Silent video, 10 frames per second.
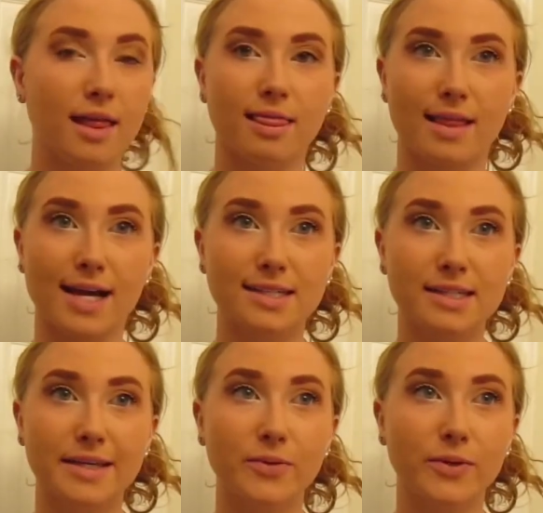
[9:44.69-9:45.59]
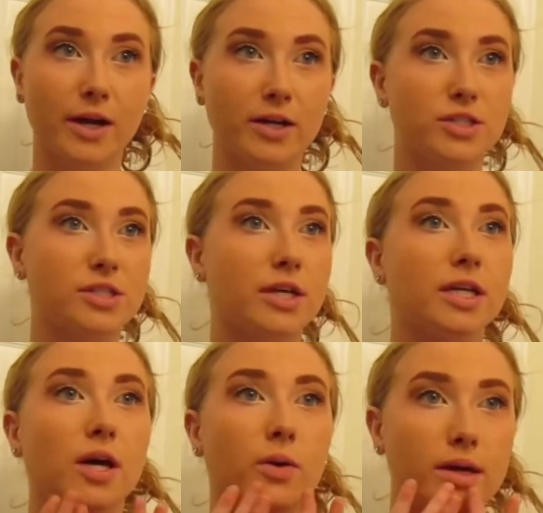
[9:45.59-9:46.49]
Lastly, we are just going to
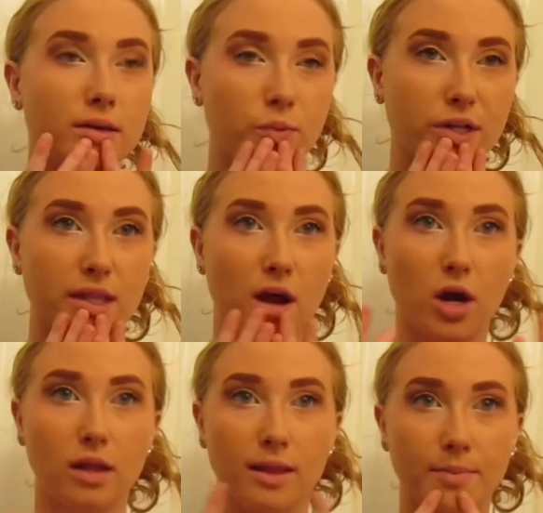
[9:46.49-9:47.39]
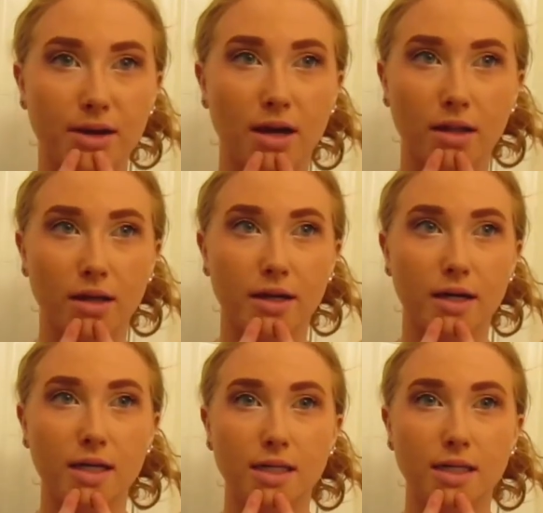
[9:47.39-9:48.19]
go in with our lip color.